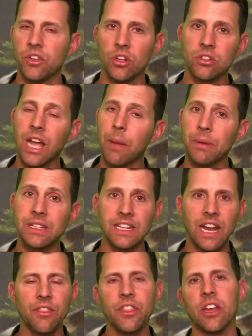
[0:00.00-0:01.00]
You know, topics
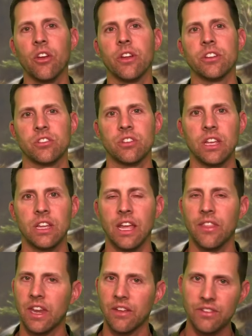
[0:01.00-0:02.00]
that I think are interesting
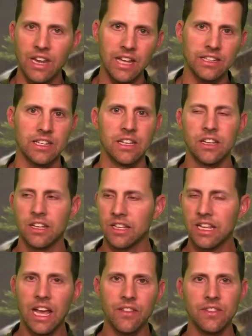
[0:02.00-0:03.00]
and that have not
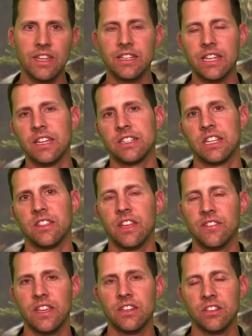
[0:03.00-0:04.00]
gotten the attention
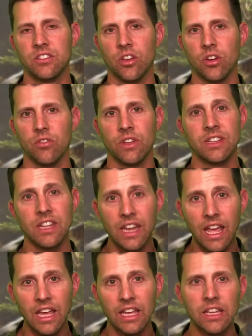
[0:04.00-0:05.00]
that they deserve. And
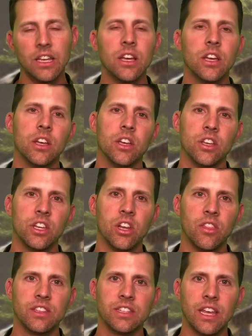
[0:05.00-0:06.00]
today, you
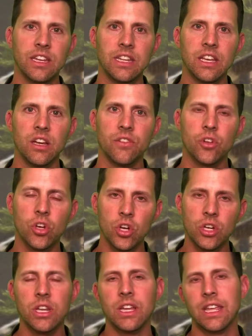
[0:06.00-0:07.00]
know, this idea of
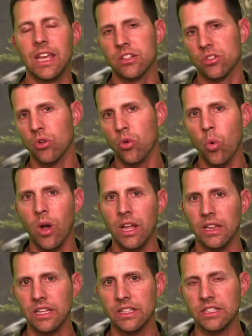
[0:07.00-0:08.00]
could
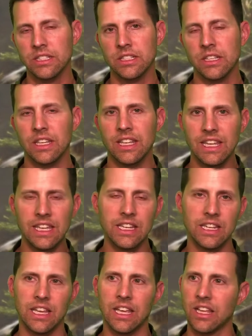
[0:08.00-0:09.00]
Quetzalcoatlus
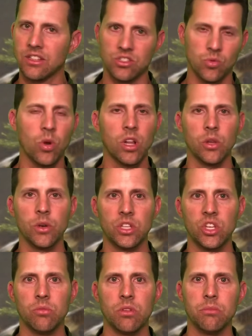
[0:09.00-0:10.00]
eat and swallow a
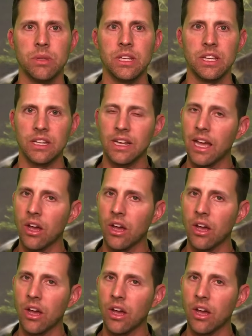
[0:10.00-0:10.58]
human being?